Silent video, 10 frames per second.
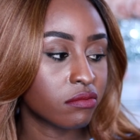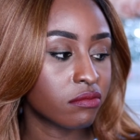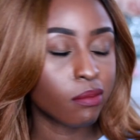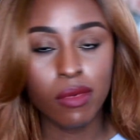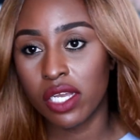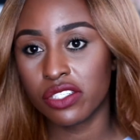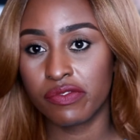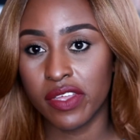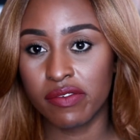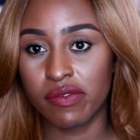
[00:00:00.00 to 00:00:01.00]
March
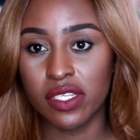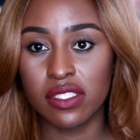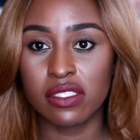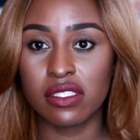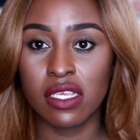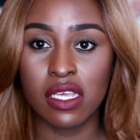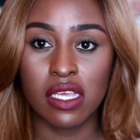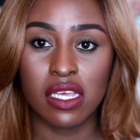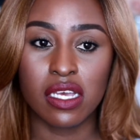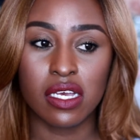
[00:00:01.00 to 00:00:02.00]
favorites
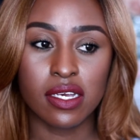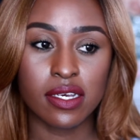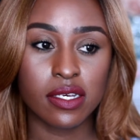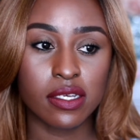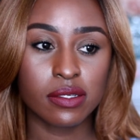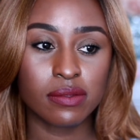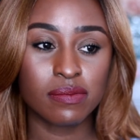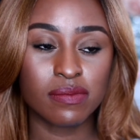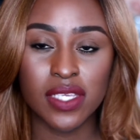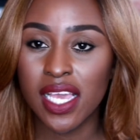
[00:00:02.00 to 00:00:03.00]

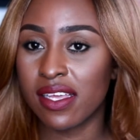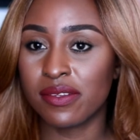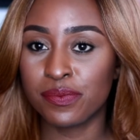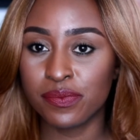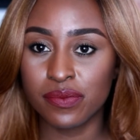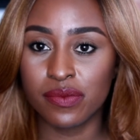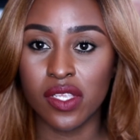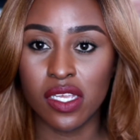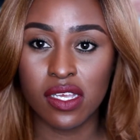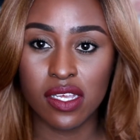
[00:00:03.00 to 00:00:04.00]
um, yeah
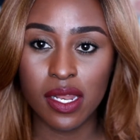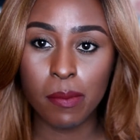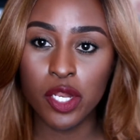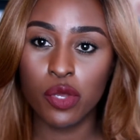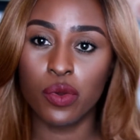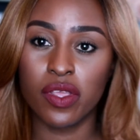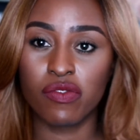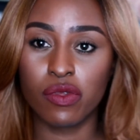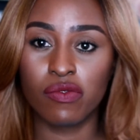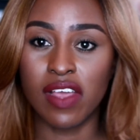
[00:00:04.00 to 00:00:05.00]
uh, let me know
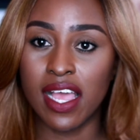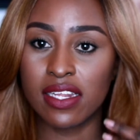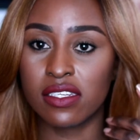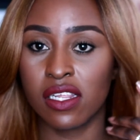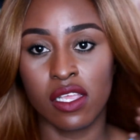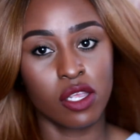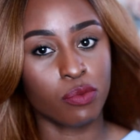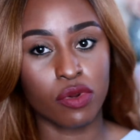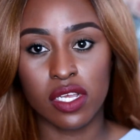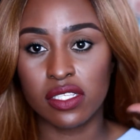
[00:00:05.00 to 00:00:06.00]
if you've had
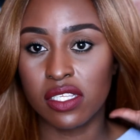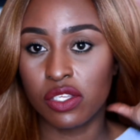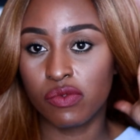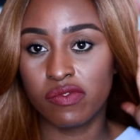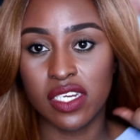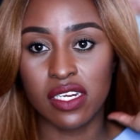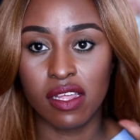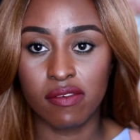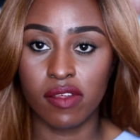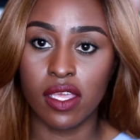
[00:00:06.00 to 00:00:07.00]
products that you're really
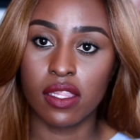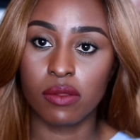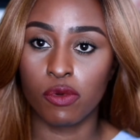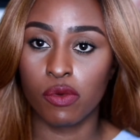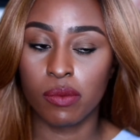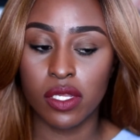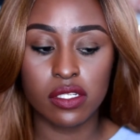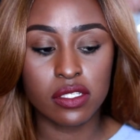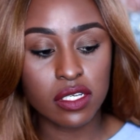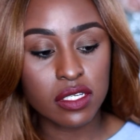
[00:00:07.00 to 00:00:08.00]
loving at the
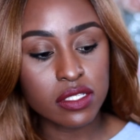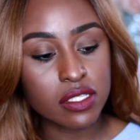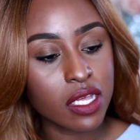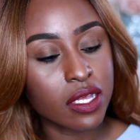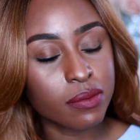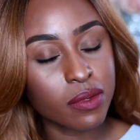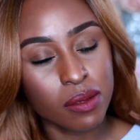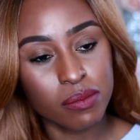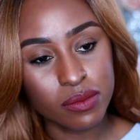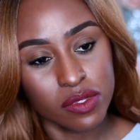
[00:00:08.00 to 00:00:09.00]
moment because um,
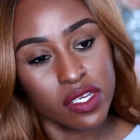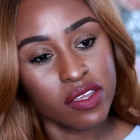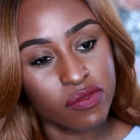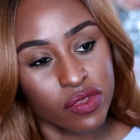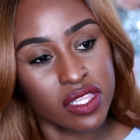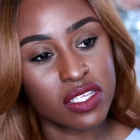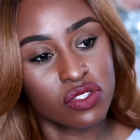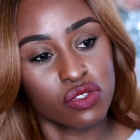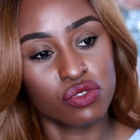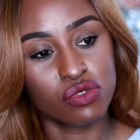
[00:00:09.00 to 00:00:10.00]
I'm looking for
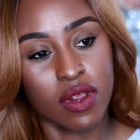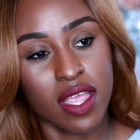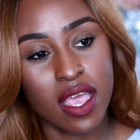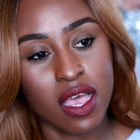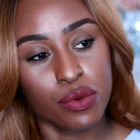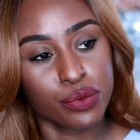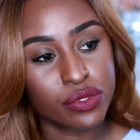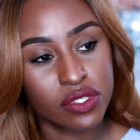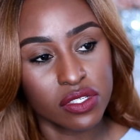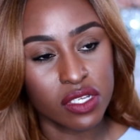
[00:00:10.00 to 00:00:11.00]
things to try
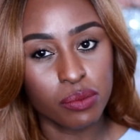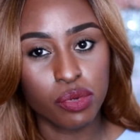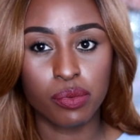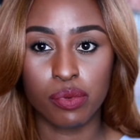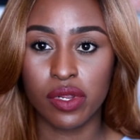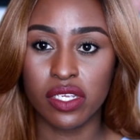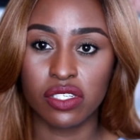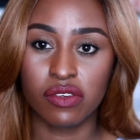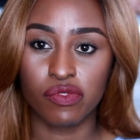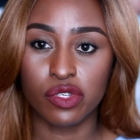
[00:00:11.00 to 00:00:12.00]
out in
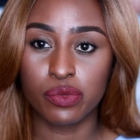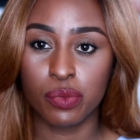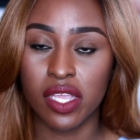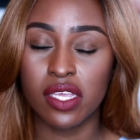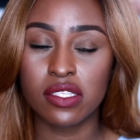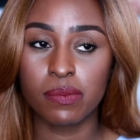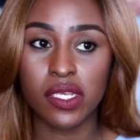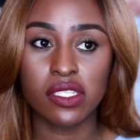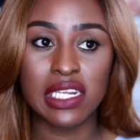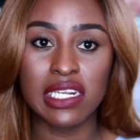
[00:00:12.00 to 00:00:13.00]
preparation for spring
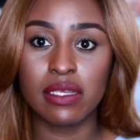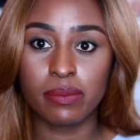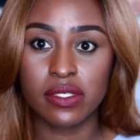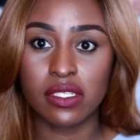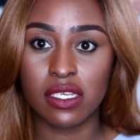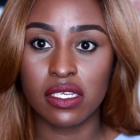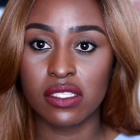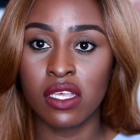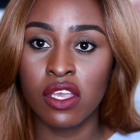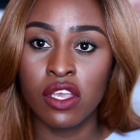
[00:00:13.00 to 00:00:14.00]
especially
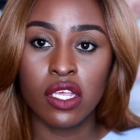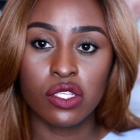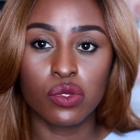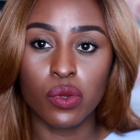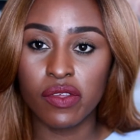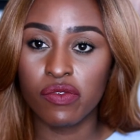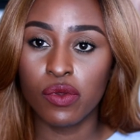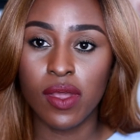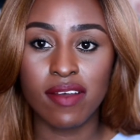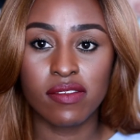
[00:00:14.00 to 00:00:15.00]
lipsticks so if
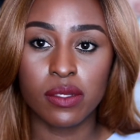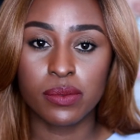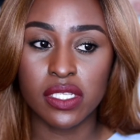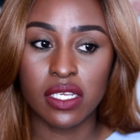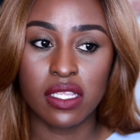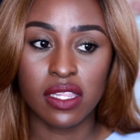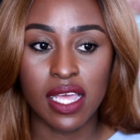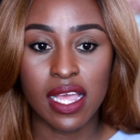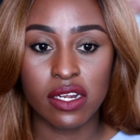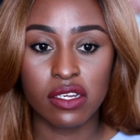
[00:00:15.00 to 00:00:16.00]
you have a lipstick
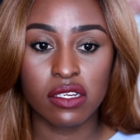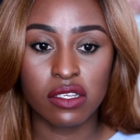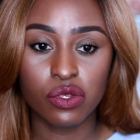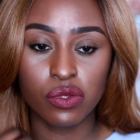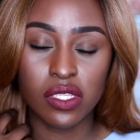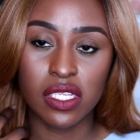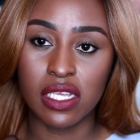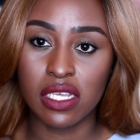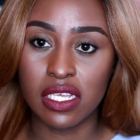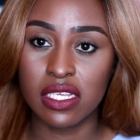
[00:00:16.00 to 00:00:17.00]
that you
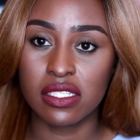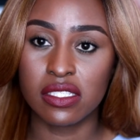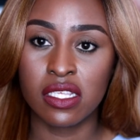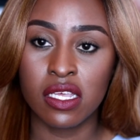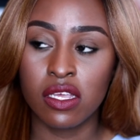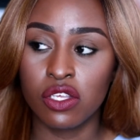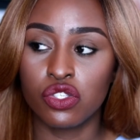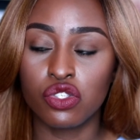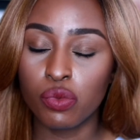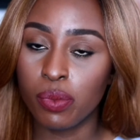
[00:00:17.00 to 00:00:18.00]
think is
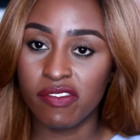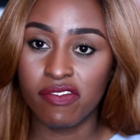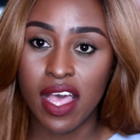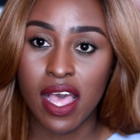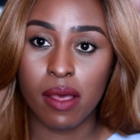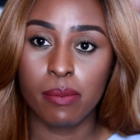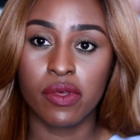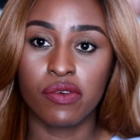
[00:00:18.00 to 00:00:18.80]
super fab